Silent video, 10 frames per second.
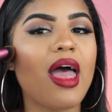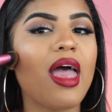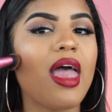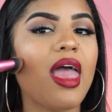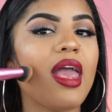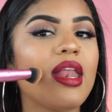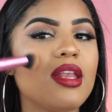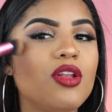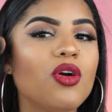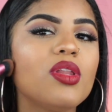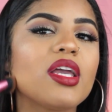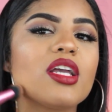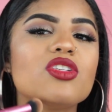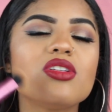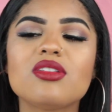And you know, like
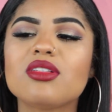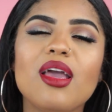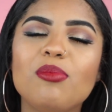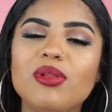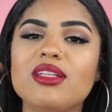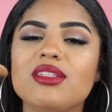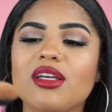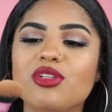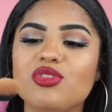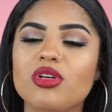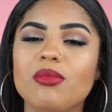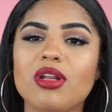it blends like a dream,